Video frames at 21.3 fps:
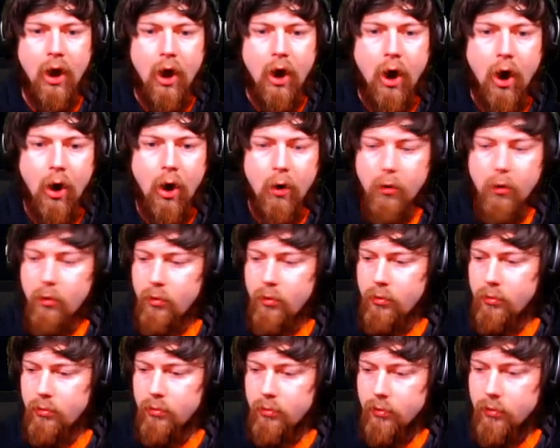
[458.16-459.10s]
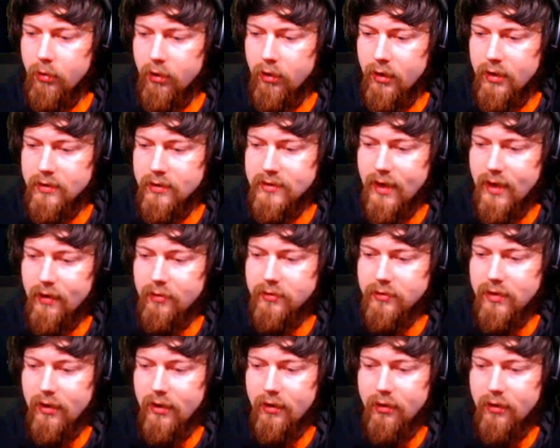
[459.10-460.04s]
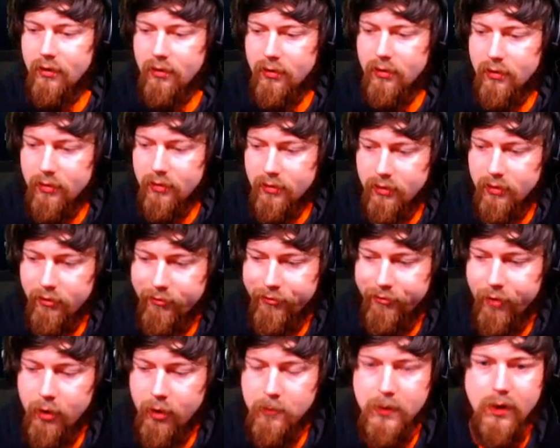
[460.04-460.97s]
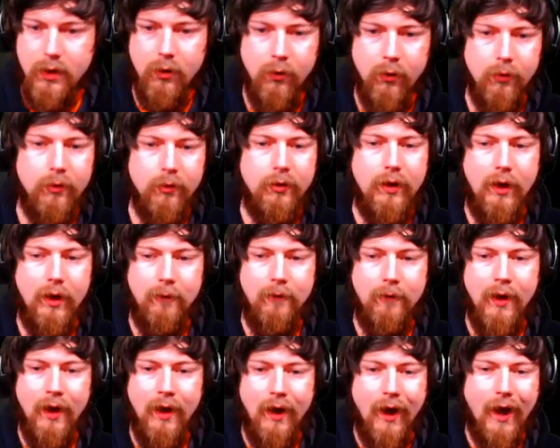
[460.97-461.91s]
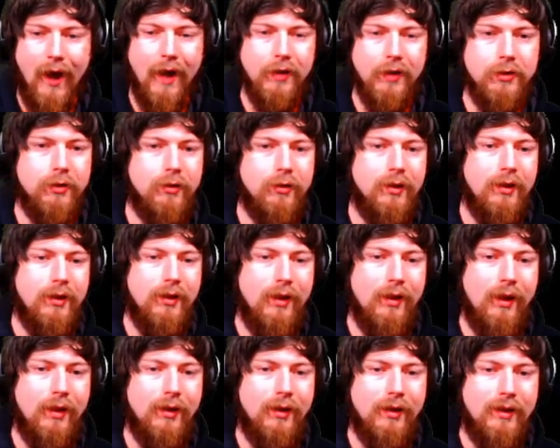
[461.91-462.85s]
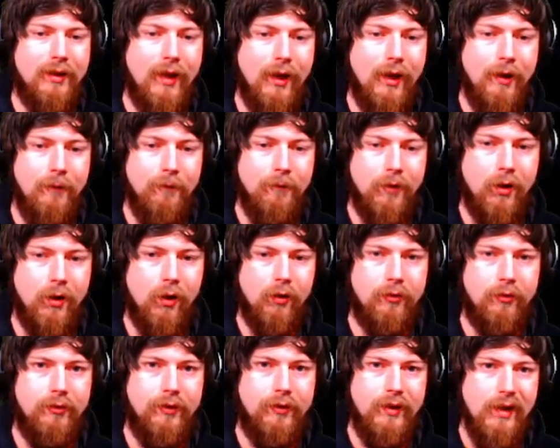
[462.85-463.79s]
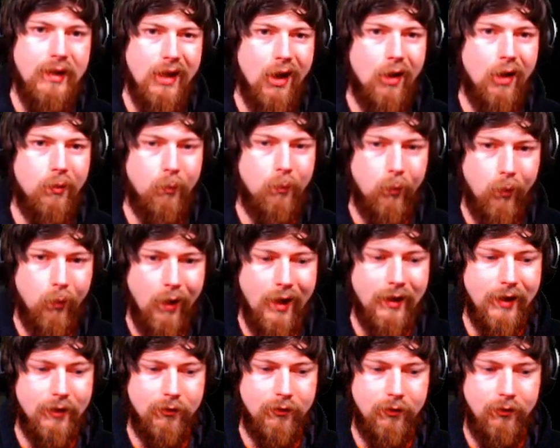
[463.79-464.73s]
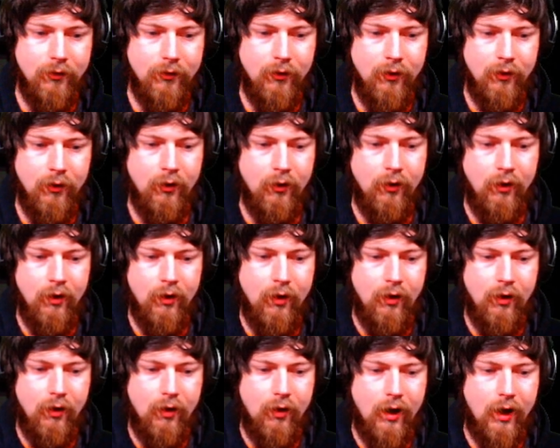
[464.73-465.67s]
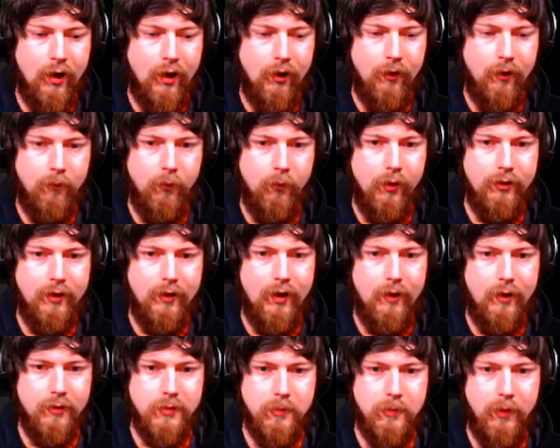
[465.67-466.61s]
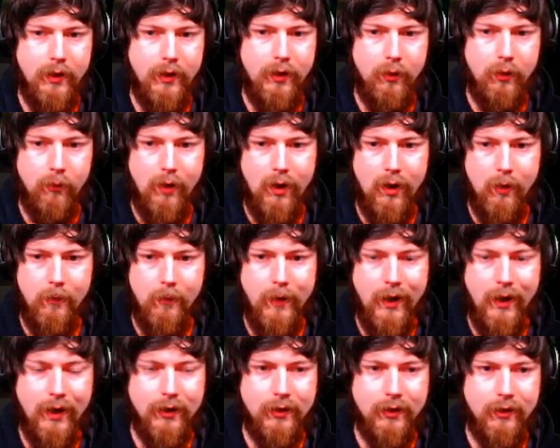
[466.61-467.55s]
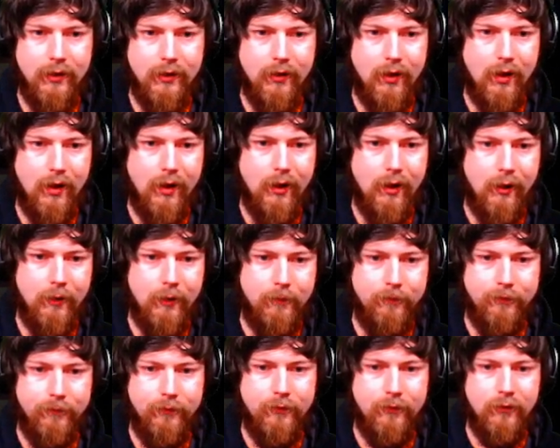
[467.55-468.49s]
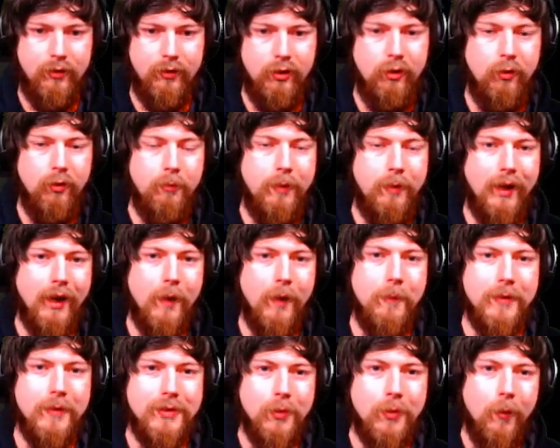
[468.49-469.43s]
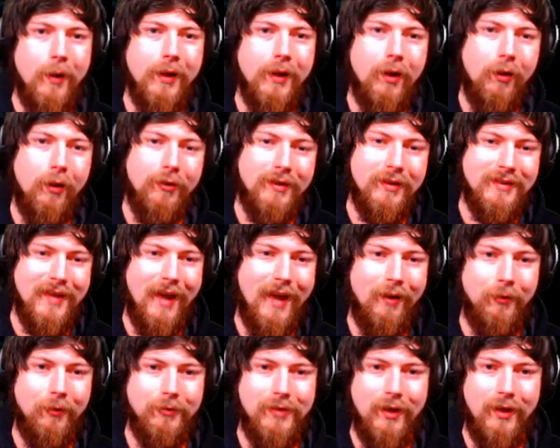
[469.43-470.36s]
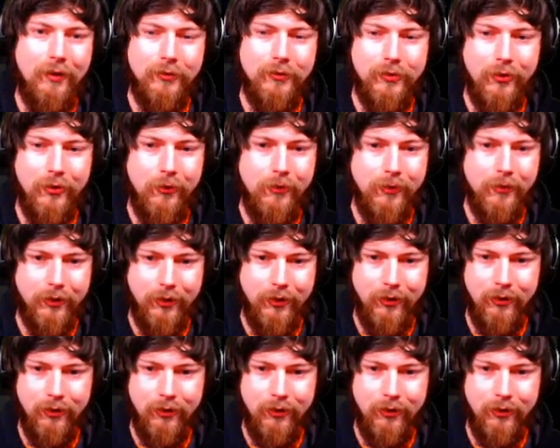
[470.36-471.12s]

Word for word: Oh! Tattletail, the Furby horror game. Actually, in a game called Neon White, uh, one that I was playing a while back, um, you pick up a toy called the Tattletail toy.